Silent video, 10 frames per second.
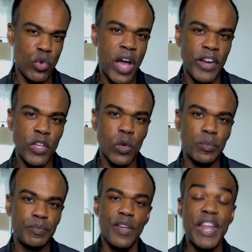audio.
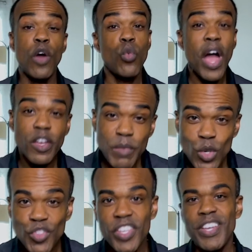Now, rock
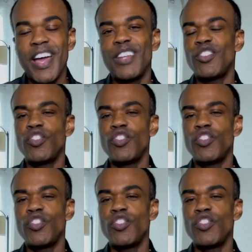music, I listen to